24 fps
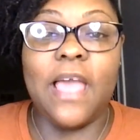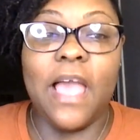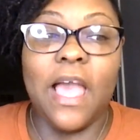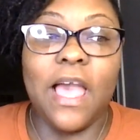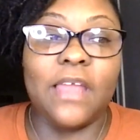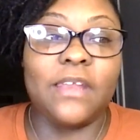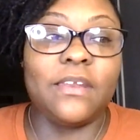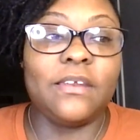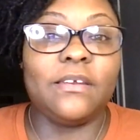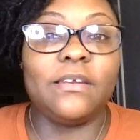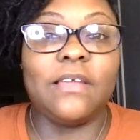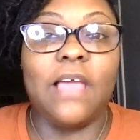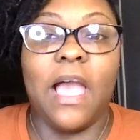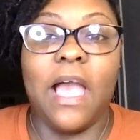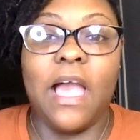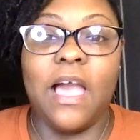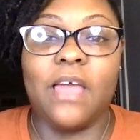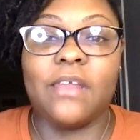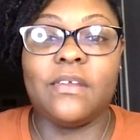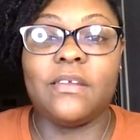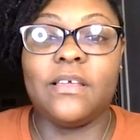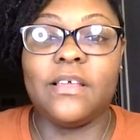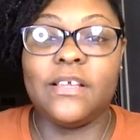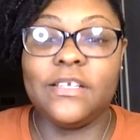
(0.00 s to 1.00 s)

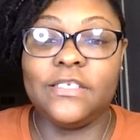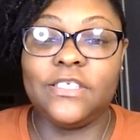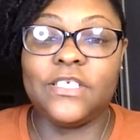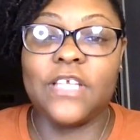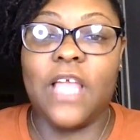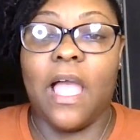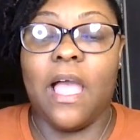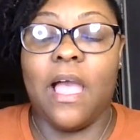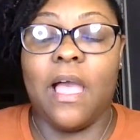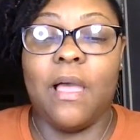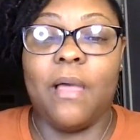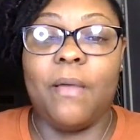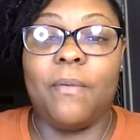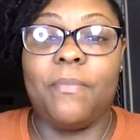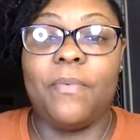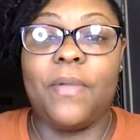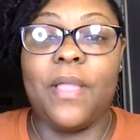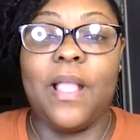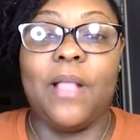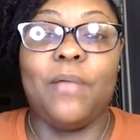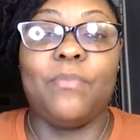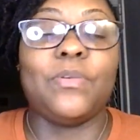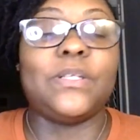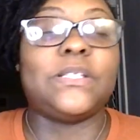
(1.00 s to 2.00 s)
out of her job,
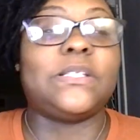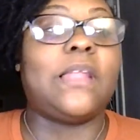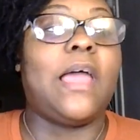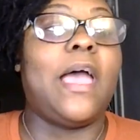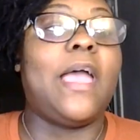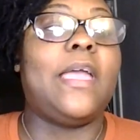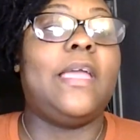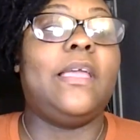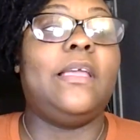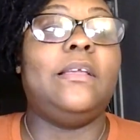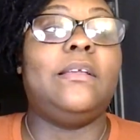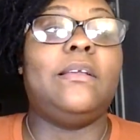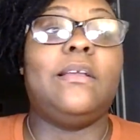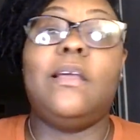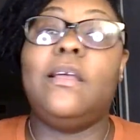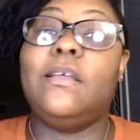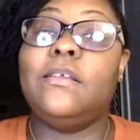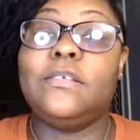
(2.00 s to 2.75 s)
and was like,